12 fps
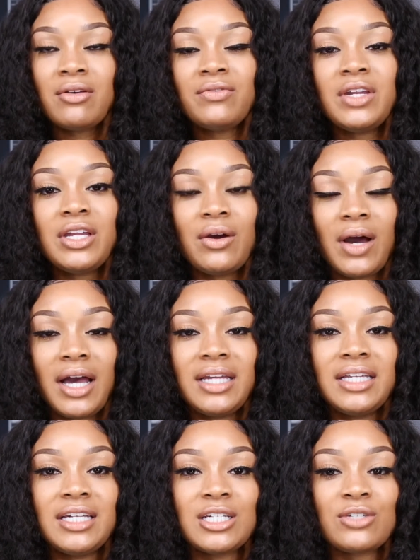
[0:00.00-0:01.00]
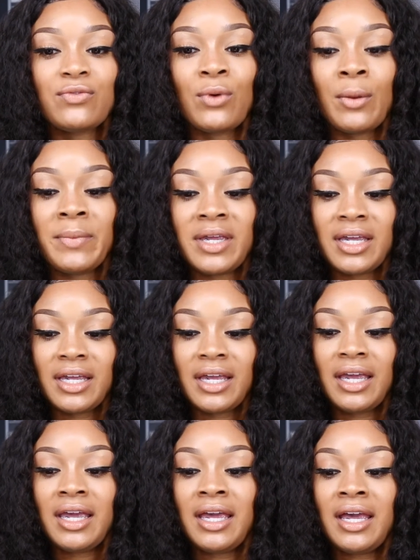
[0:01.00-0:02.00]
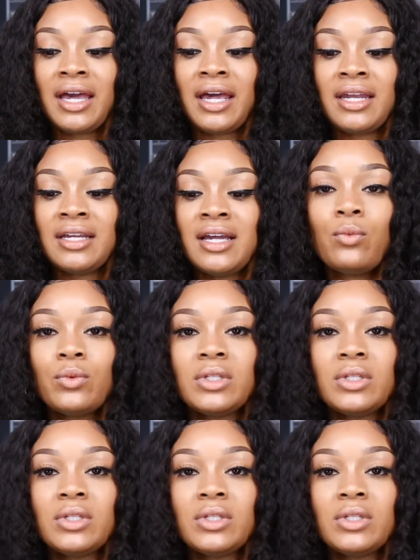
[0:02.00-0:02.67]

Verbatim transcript: video ideas for me and